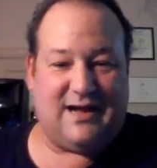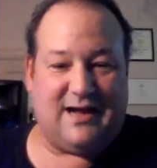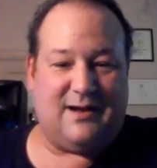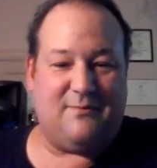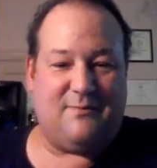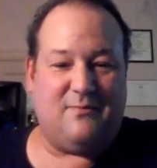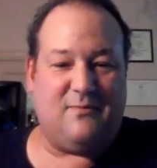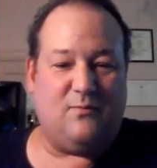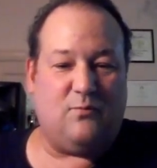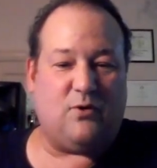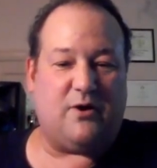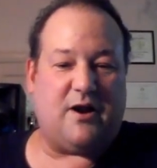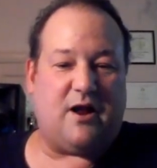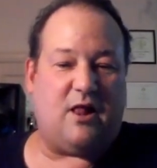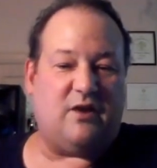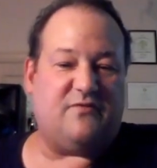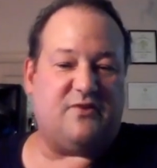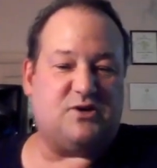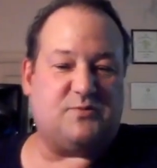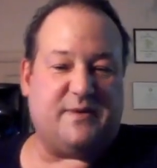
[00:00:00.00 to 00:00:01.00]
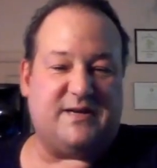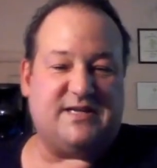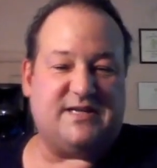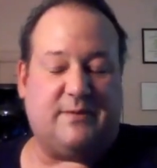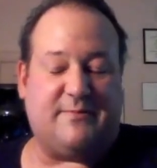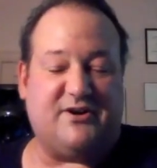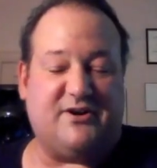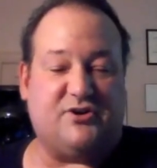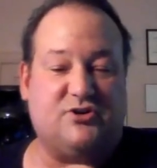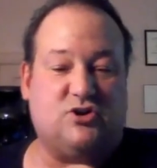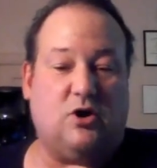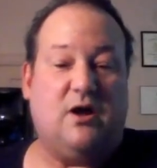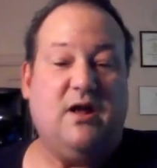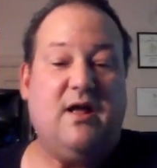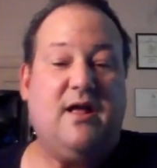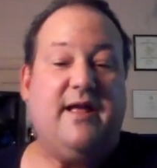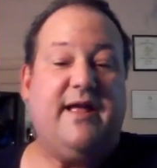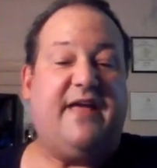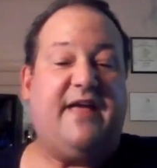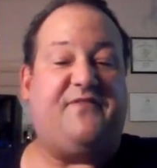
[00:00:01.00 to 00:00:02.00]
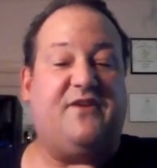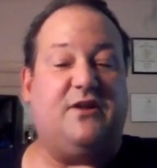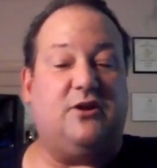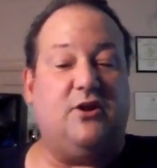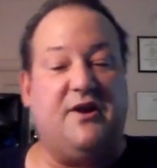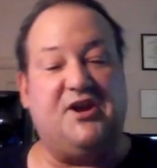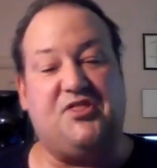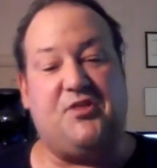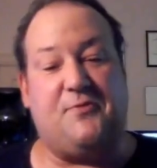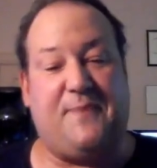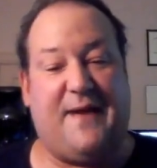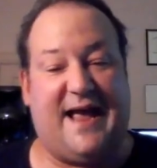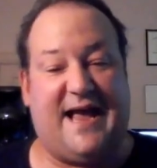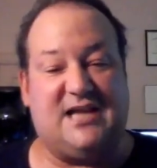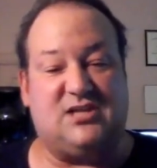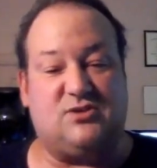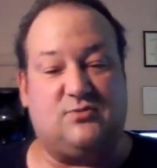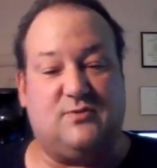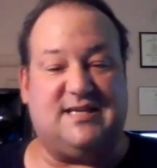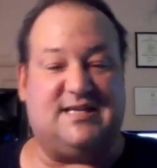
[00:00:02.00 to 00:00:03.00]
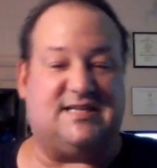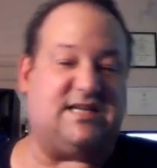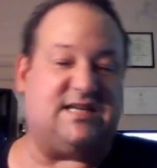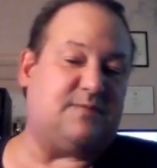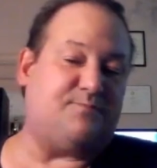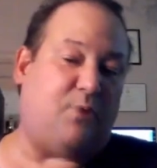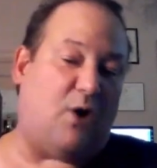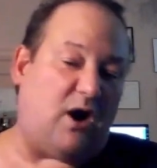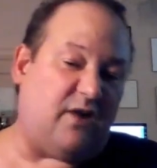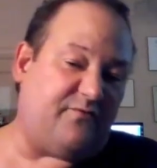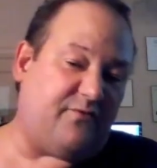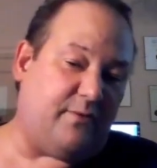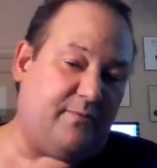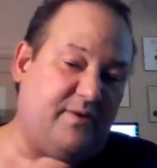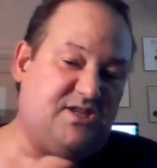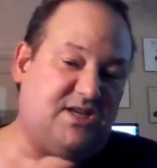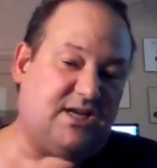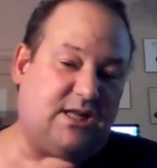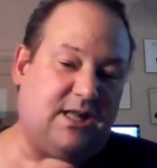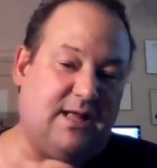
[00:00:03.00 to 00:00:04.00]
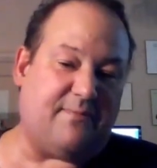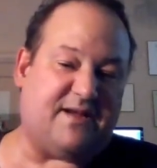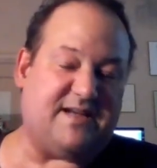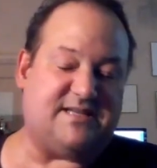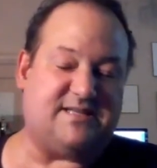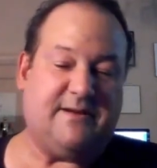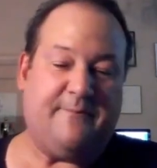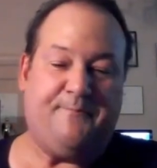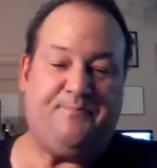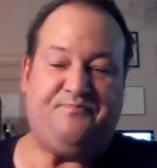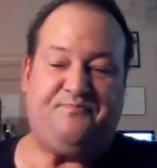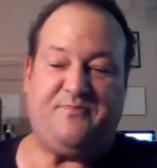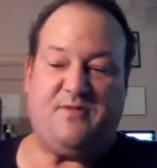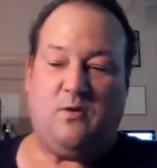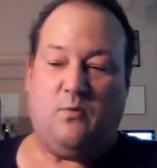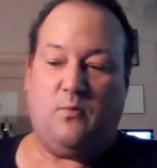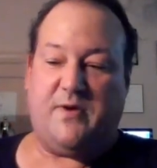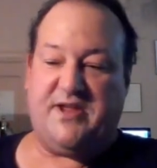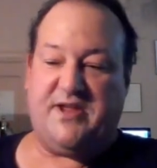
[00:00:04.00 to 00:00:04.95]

We're at Oliver Springs Elementary School. If you look at the past ones, it says Parkview Music Club, because